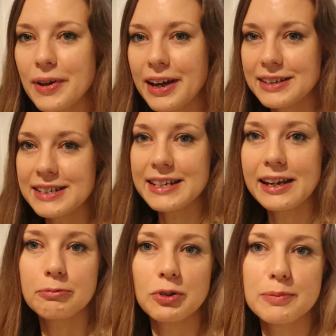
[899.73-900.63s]
And
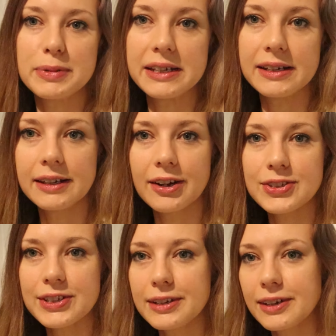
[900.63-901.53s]
today I'm going to be
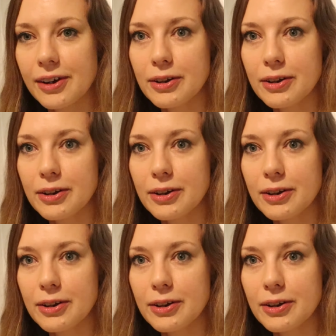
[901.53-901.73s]
cutting